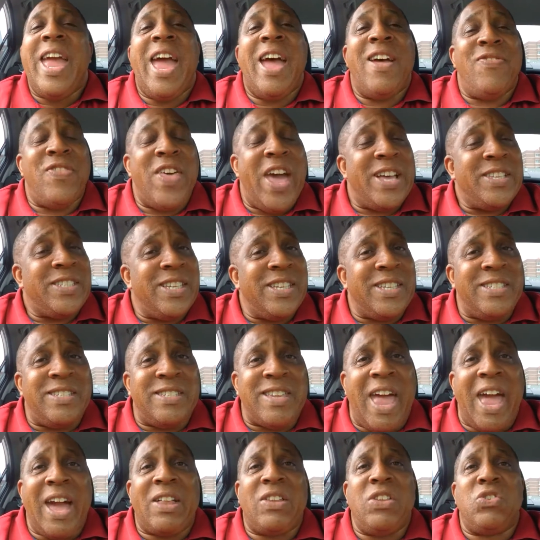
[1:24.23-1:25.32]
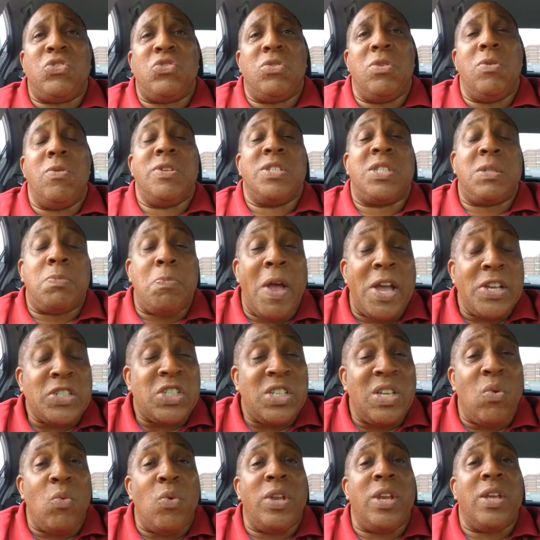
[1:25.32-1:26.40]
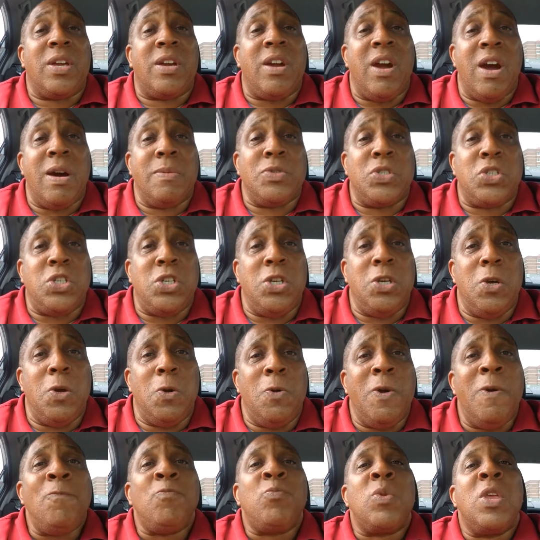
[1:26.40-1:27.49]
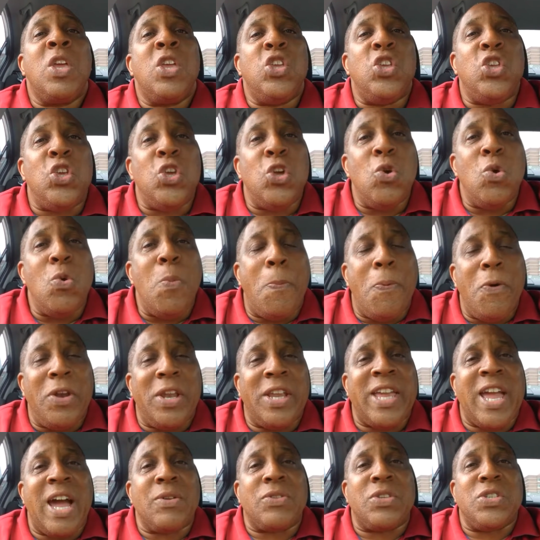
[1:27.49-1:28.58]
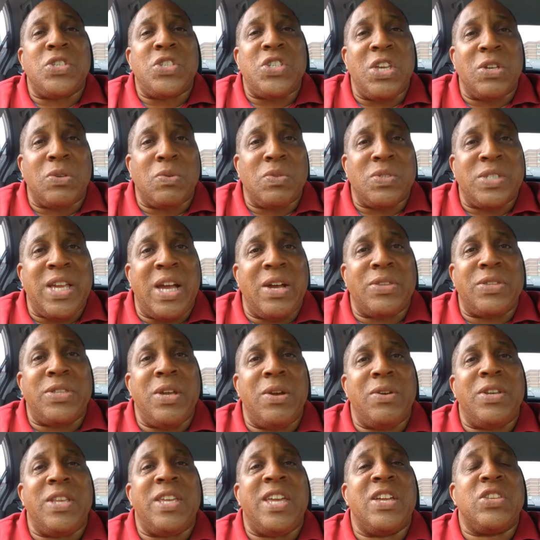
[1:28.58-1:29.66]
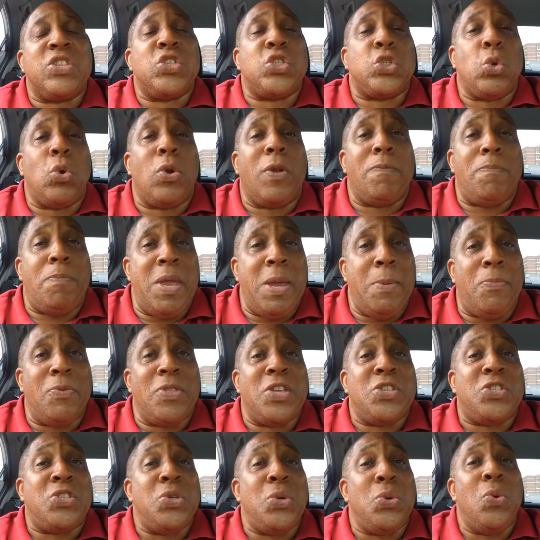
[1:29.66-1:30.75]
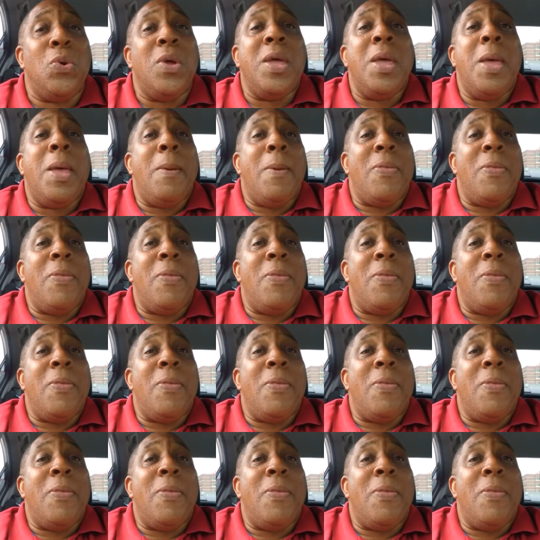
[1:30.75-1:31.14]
And that's exactly true, especially when it comes to you putting out the signals out there to get the sort of people that you